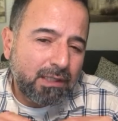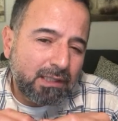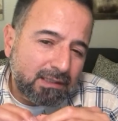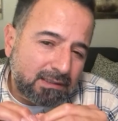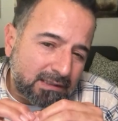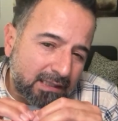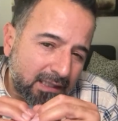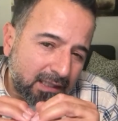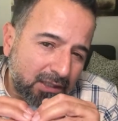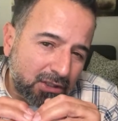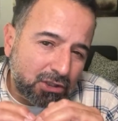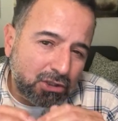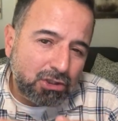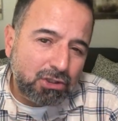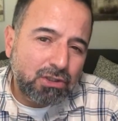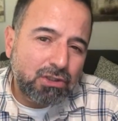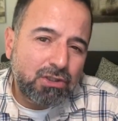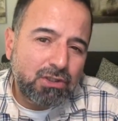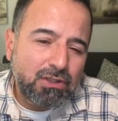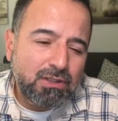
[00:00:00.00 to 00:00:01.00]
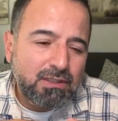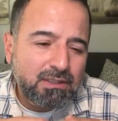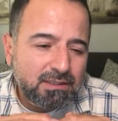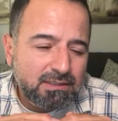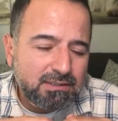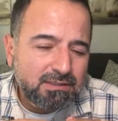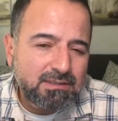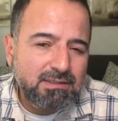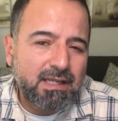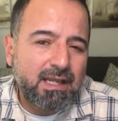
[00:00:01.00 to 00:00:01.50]
is at a good
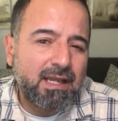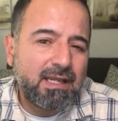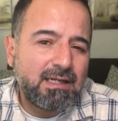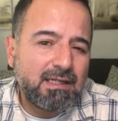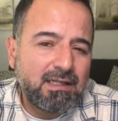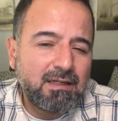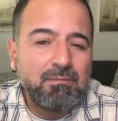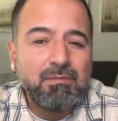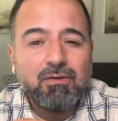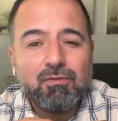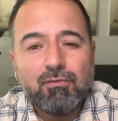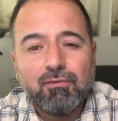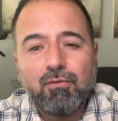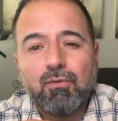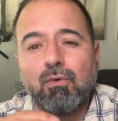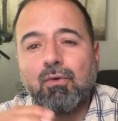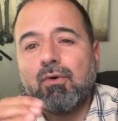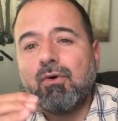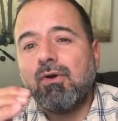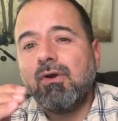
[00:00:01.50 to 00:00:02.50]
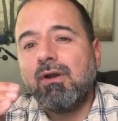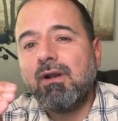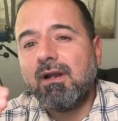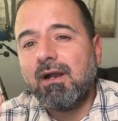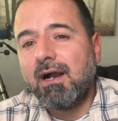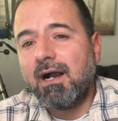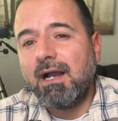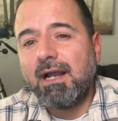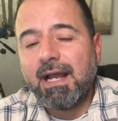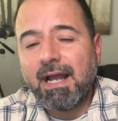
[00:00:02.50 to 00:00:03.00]
standing before
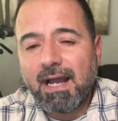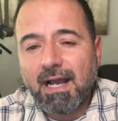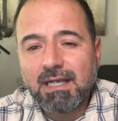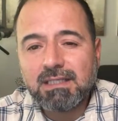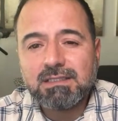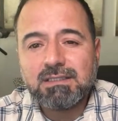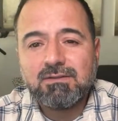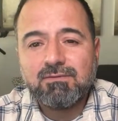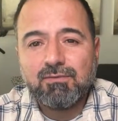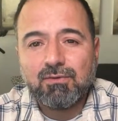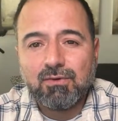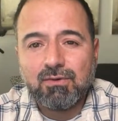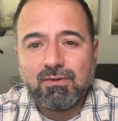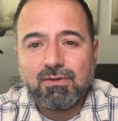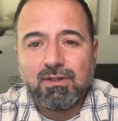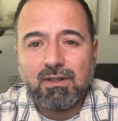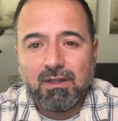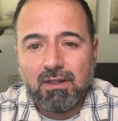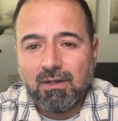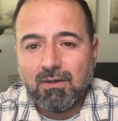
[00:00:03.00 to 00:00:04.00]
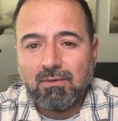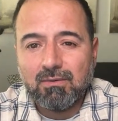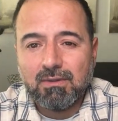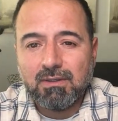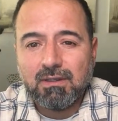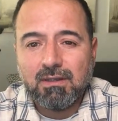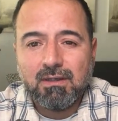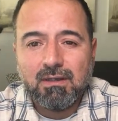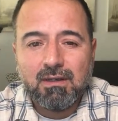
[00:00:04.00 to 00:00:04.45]
I ask for the loan.